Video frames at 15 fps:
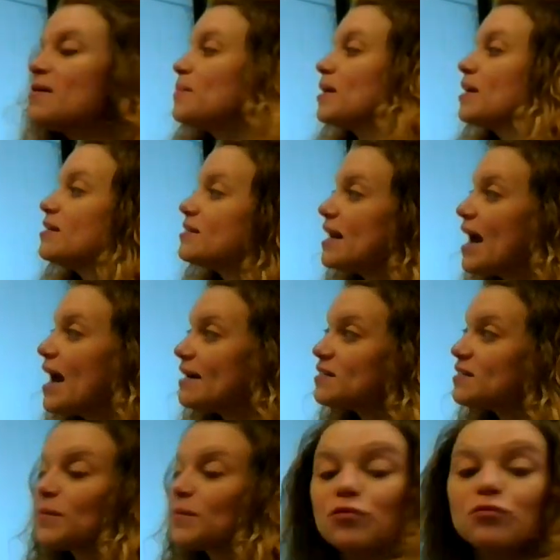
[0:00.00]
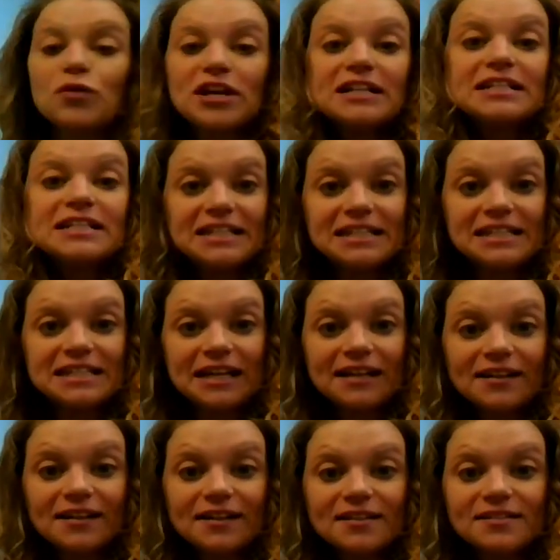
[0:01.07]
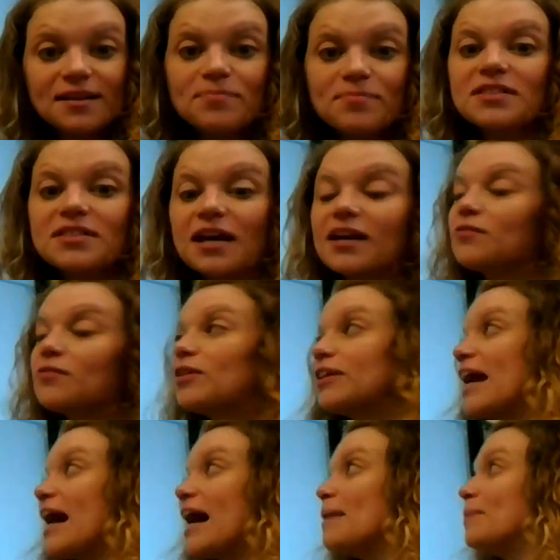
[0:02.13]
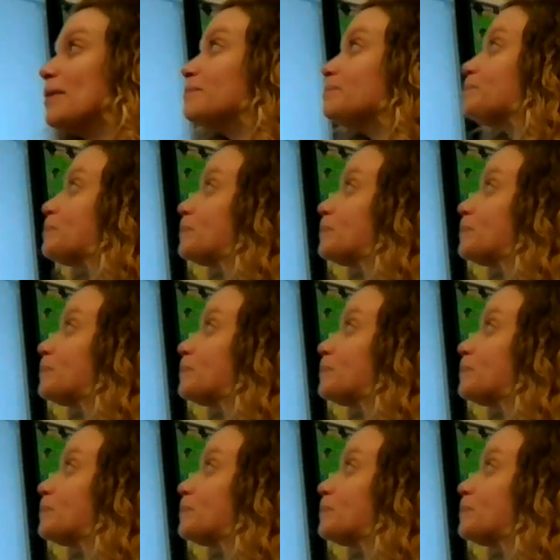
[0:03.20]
because it has to be realistic, something that can really happen.